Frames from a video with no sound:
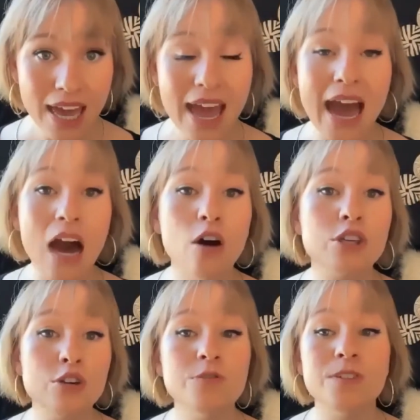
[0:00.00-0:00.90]
How
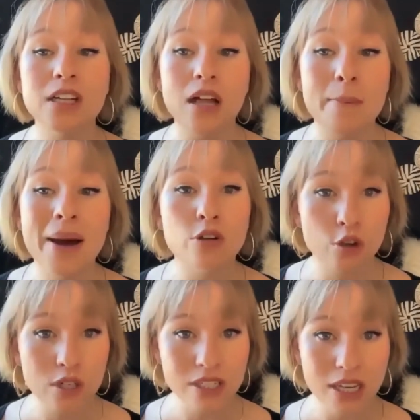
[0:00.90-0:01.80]
you feel about
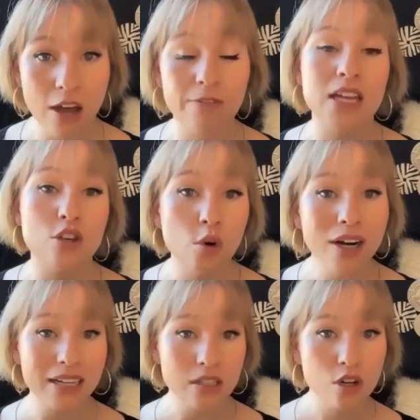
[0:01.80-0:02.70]
yourself in your
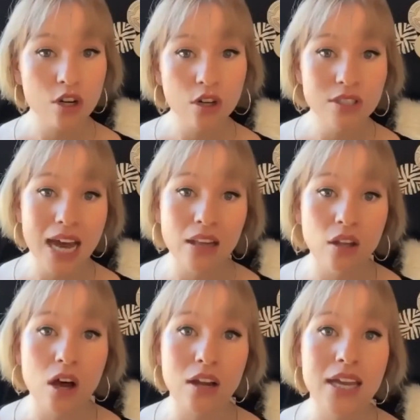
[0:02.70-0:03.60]
internal
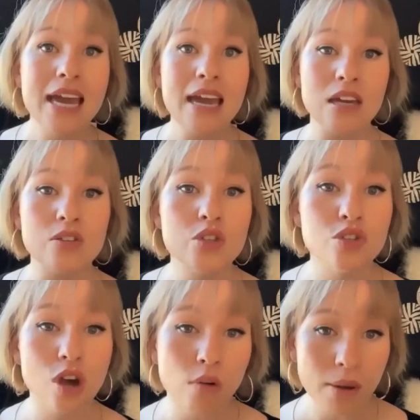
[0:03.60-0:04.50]
dialogue is
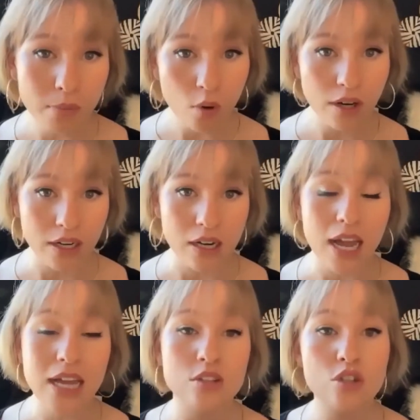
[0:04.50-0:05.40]
so important
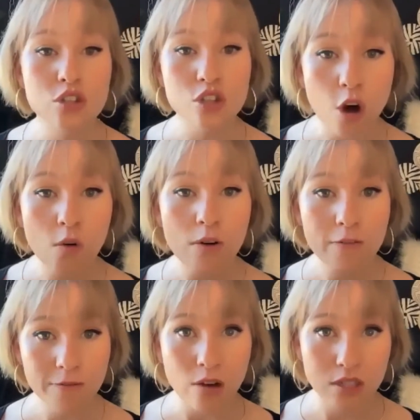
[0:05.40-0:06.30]
and so
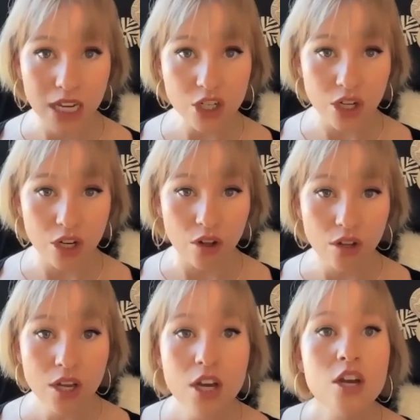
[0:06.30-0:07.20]
foundational.
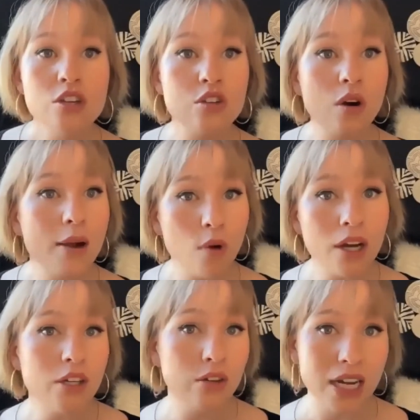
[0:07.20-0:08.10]
So I
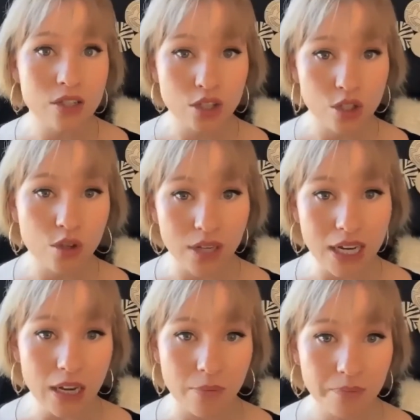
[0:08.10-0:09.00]
want you guys to tune
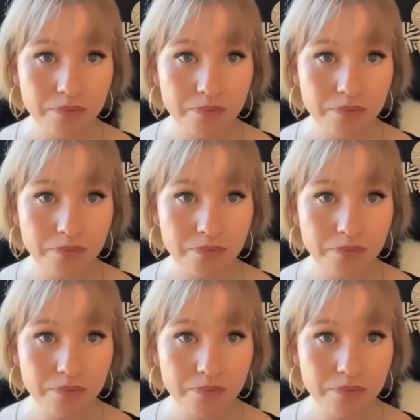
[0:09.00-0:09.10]
in.